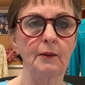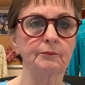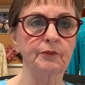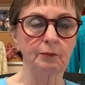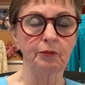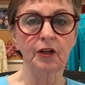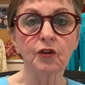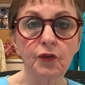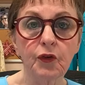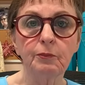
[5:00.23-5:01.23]
the
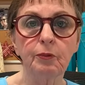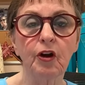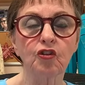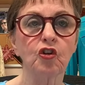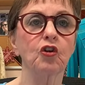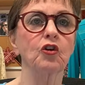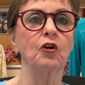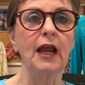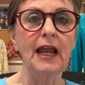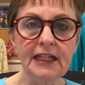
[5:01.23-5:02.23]
presser foot pressure
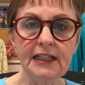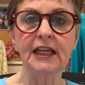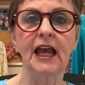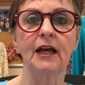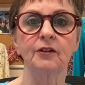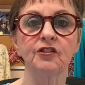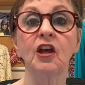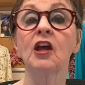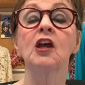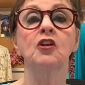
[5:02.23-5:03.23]
or anything else,
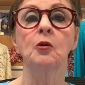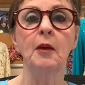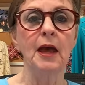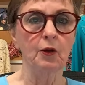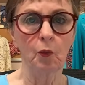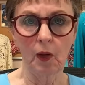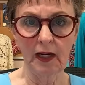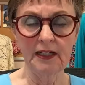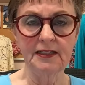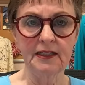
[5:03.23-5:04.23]
no matter
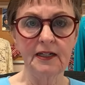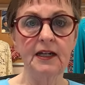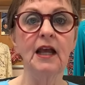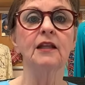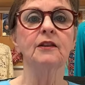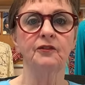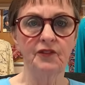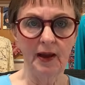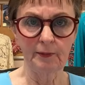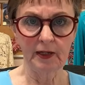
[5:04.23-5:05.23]
what I did, the
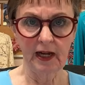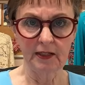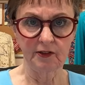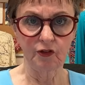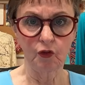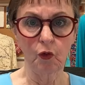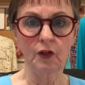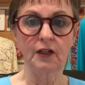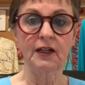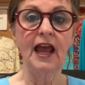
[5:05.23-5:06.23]
fabric got
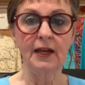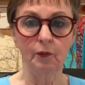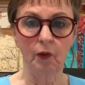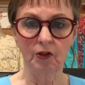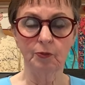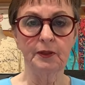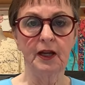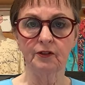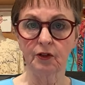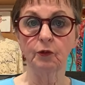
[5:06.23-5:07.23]
distorted. And it was
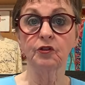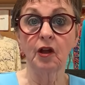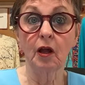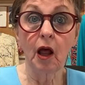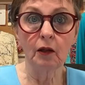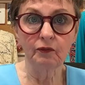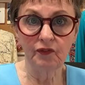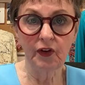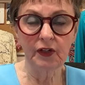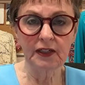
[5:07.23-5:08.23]
because it was a
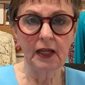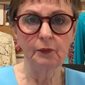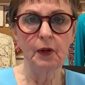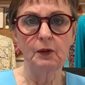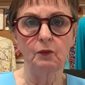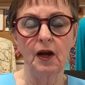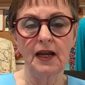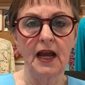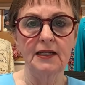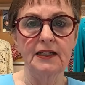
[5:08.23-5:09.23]
very lightweight
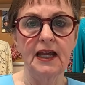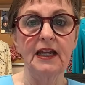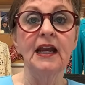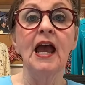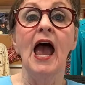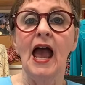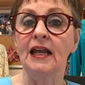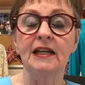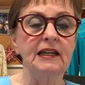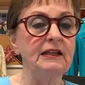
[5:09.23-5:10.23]
rayon knit.
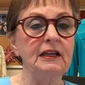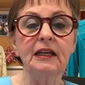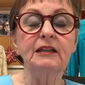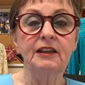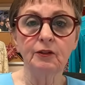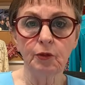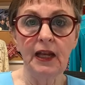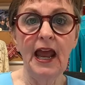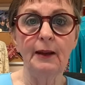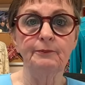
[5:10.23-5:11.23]
And this
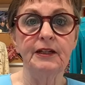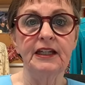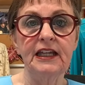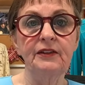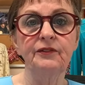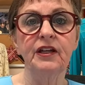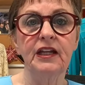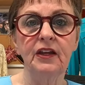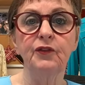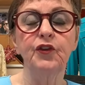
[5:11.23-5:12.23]
would happen even
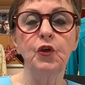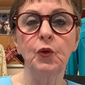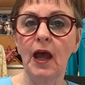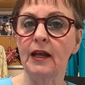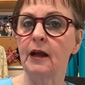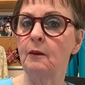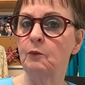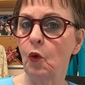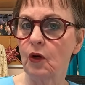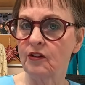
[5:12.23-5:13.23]
if you had a
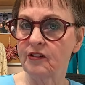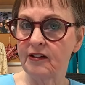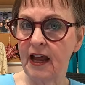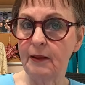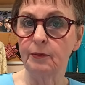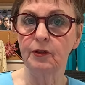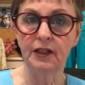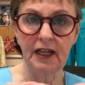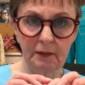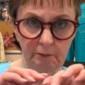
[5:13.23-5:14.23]
more stable
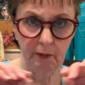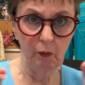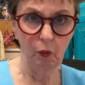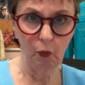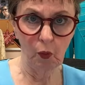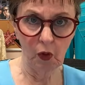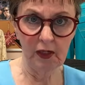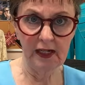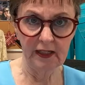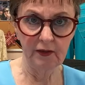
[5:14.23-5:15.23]
knit, but we're
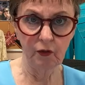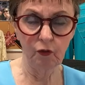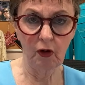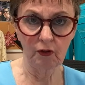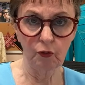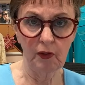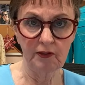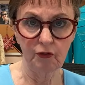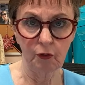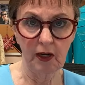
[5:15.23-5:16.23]
working in the
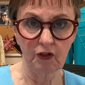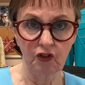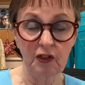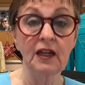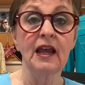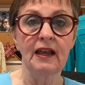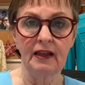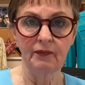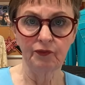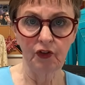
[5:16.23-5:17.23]
crosswise direction.
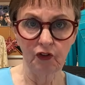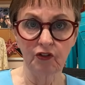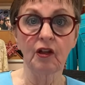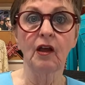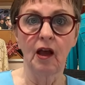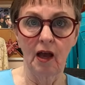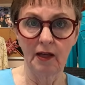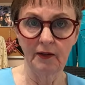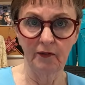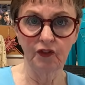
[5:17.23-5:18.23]
If there's
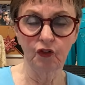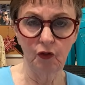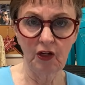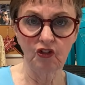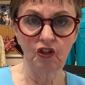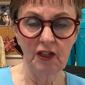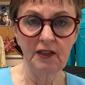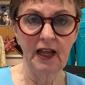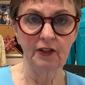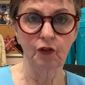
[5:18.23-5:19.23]
enough stretch
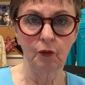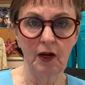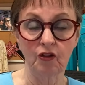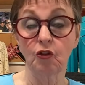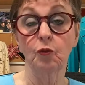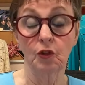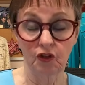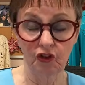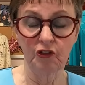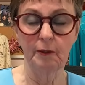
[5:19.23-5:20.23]
in that direction,
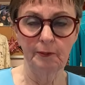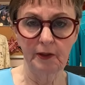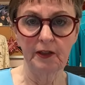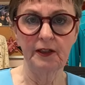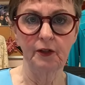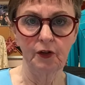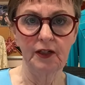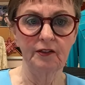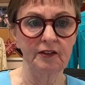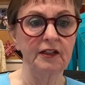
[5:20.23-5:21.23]
which typically there
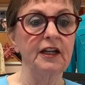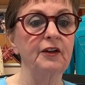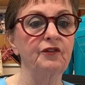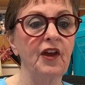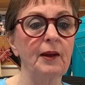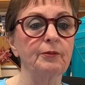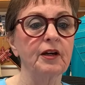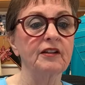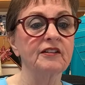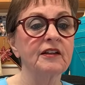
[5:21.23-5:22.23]
is in knit
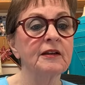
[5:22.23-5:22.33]
fabrics.